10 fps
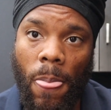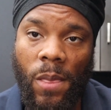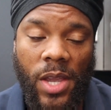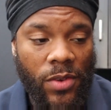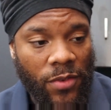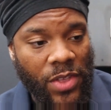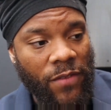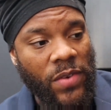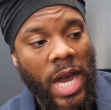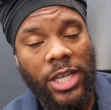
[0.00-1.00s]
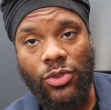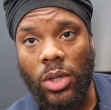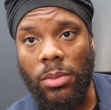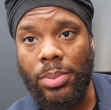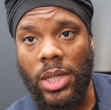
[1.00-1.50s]
Even if they find you
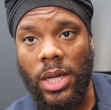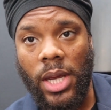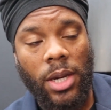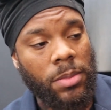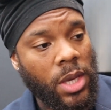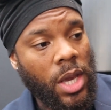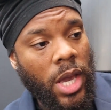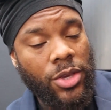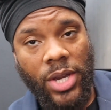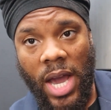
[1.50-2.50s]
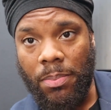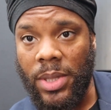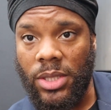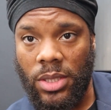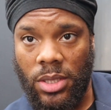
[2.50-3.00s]
on a booking app and you got
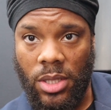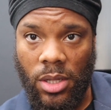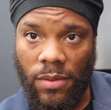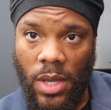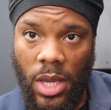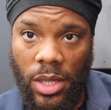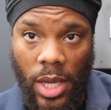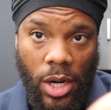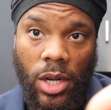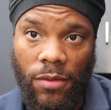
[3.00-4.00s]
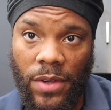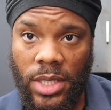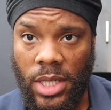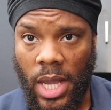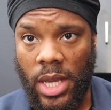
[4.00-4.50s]
pictures and stuff, they're going to
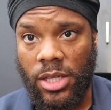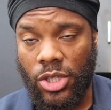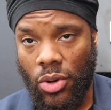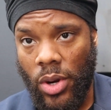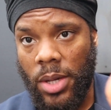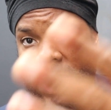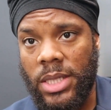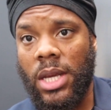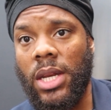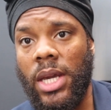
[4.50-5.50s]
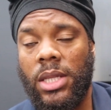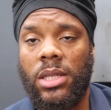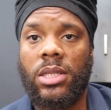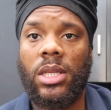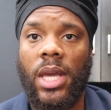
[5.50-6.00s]
visit that Instagram that's
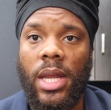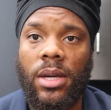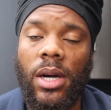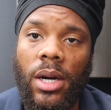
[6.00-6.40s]
connected to that